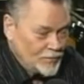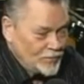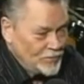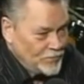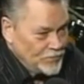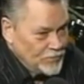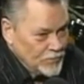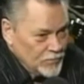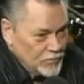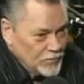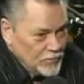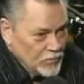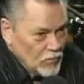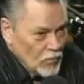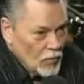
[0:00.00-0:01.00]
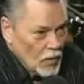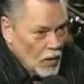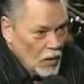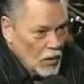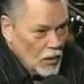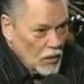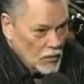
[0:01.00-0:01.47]
And he was, and your book
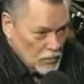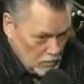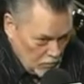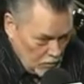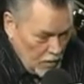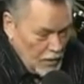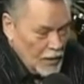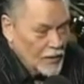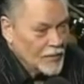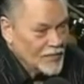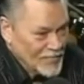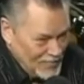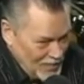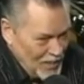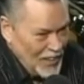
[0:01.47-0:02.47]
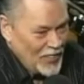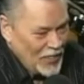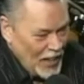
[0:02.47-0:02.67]
points that out. Thanks so much for being on the